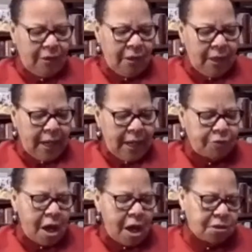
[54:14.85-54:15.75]
have
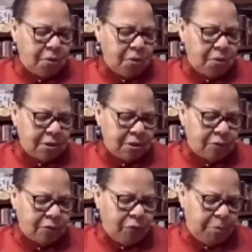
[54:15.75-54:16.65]
consequences for
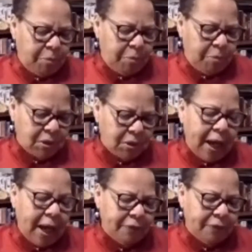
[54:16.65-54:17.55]
people's
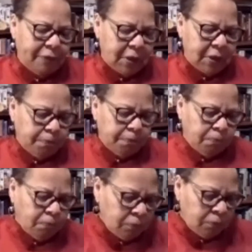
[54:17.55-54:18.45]
lives.
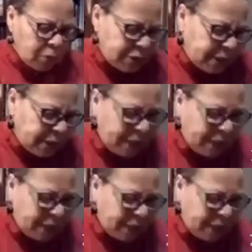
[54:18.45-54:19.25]
Tikaha.